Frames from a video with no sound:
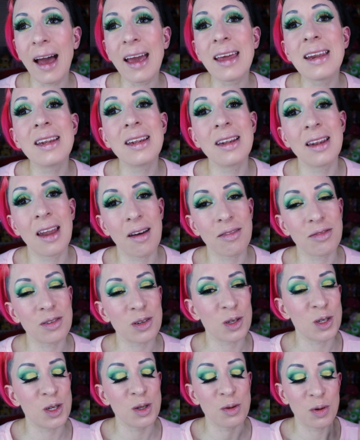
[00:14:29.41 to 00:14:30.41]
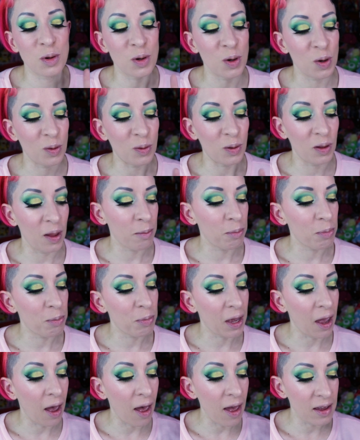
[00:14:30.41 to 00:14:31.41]
I never do a nude lip
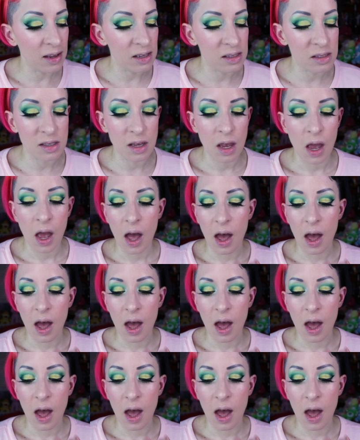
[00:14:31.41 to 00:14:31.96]
because